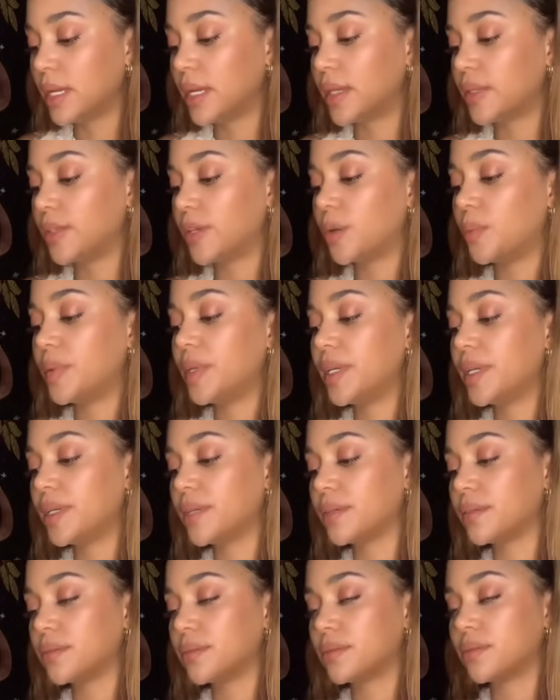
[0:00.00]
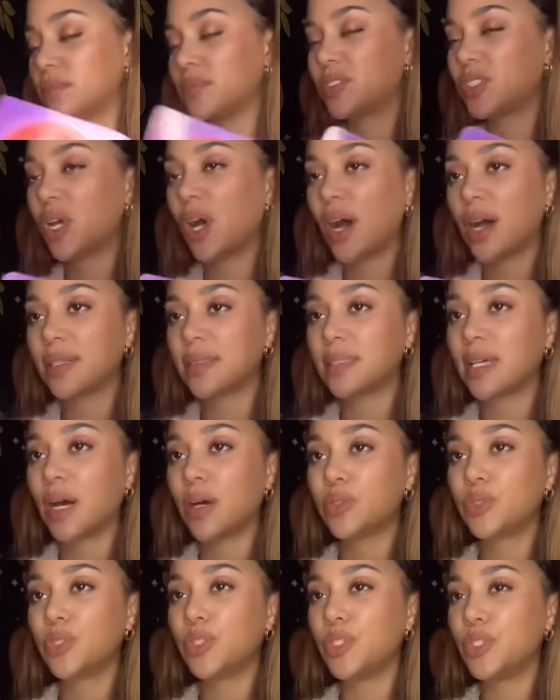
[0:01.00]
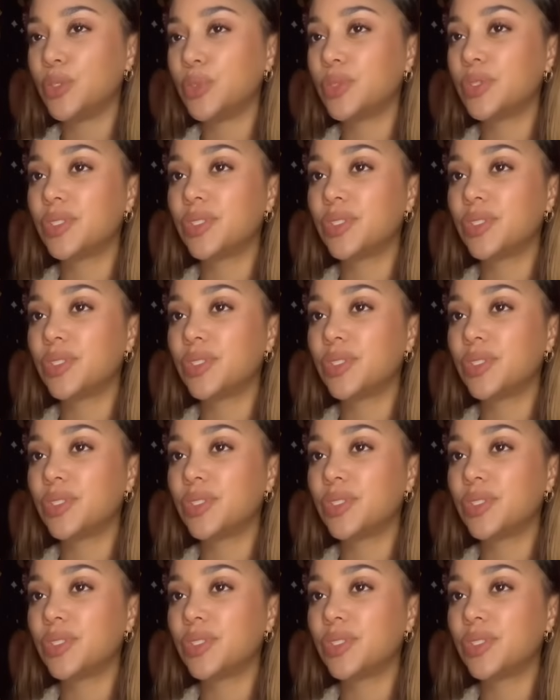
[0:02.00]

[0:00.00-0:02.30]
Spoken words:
They're being taught how to use